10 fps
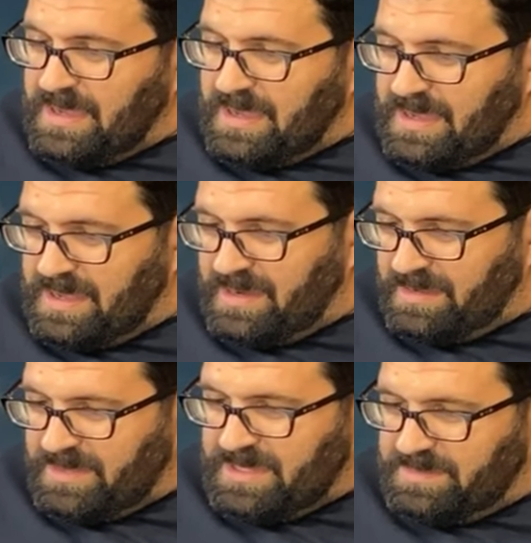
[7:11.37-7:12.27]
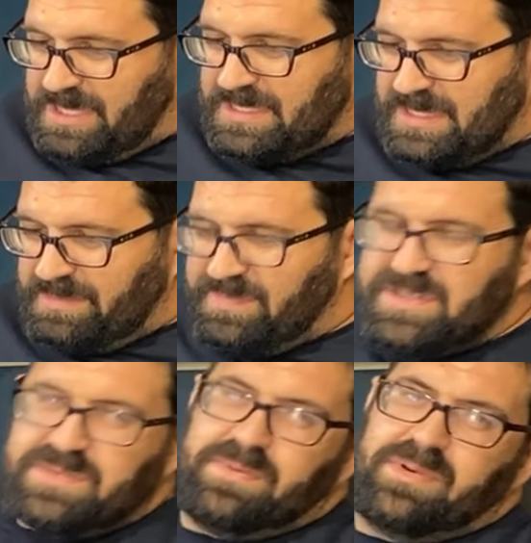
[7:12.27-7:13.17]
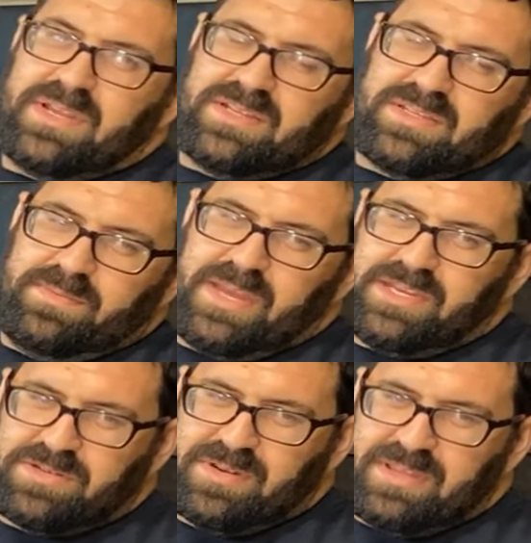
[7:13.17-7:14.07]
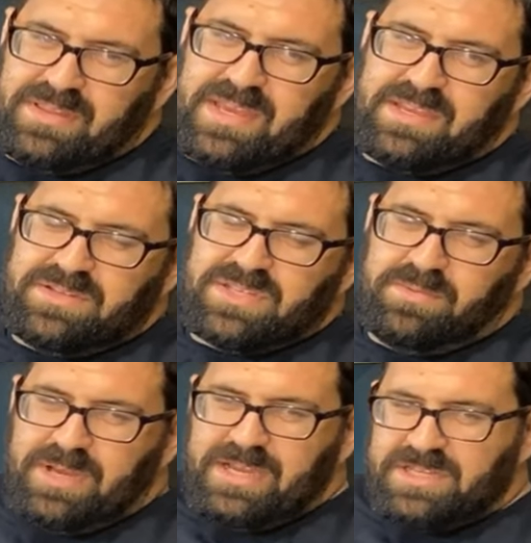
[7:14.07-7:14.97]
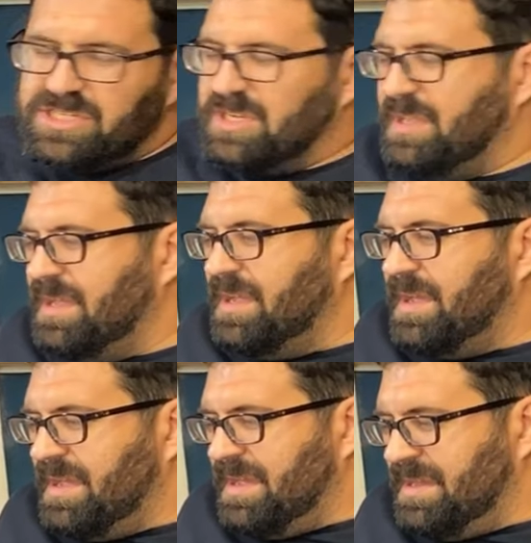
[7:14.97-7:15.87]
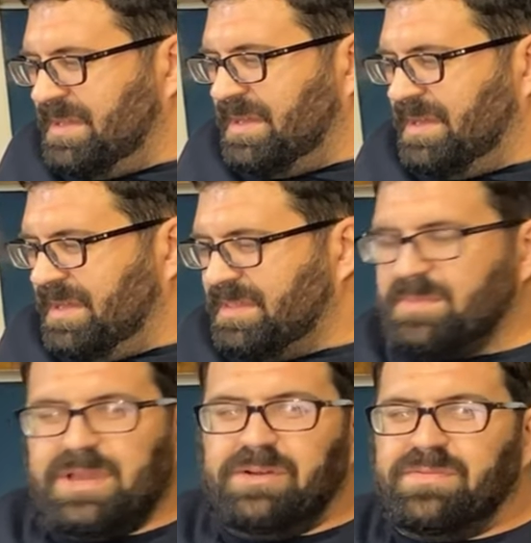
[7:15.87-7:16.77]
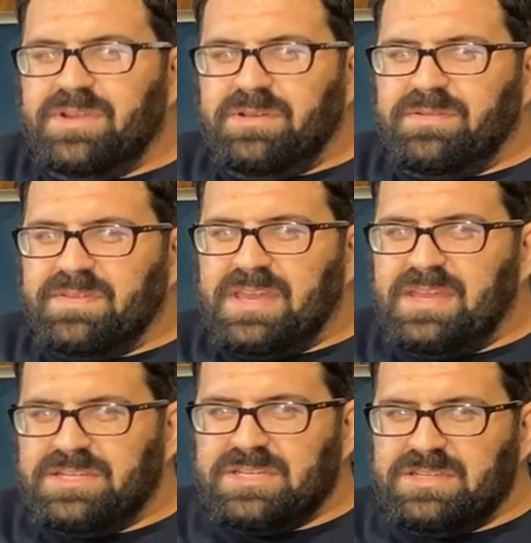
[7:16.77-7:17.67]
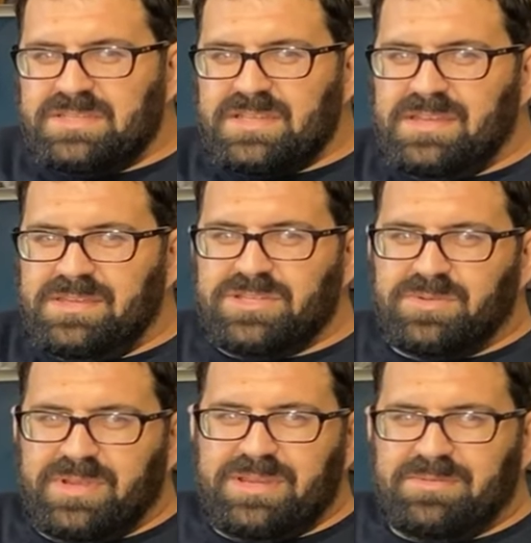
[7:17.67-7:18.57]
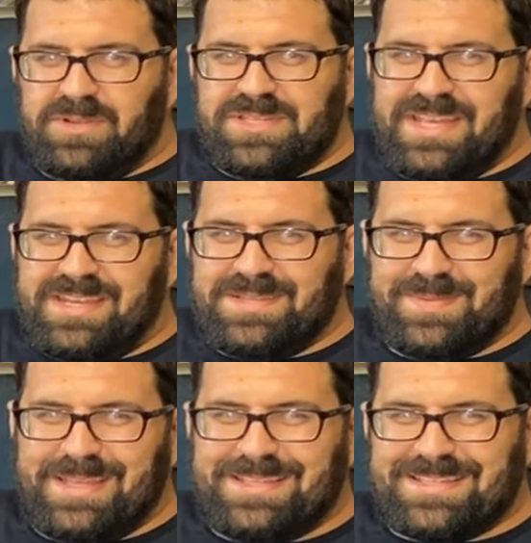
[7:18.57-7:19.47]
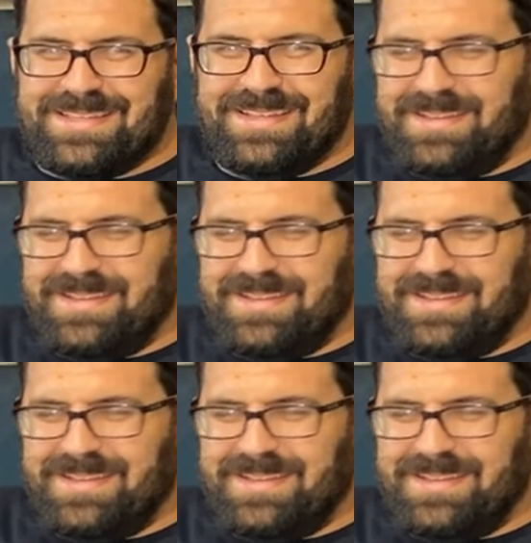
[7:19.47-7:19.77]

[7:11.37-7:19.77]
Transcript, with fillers: And um, in the meantime, if you're supporting us on Patreon, thank you so much. And uh, hit the bell for notifications and enjoy your Mercedes Benz.